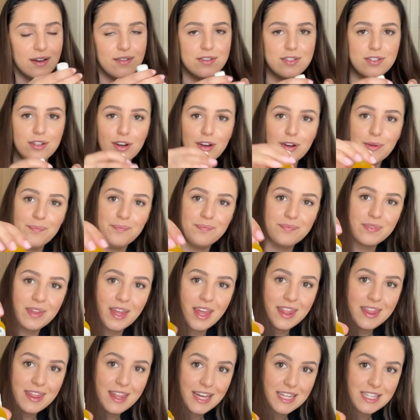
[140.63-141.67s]
So
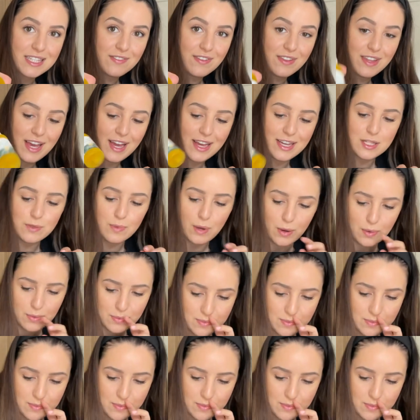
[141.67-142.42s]
that's for that as well.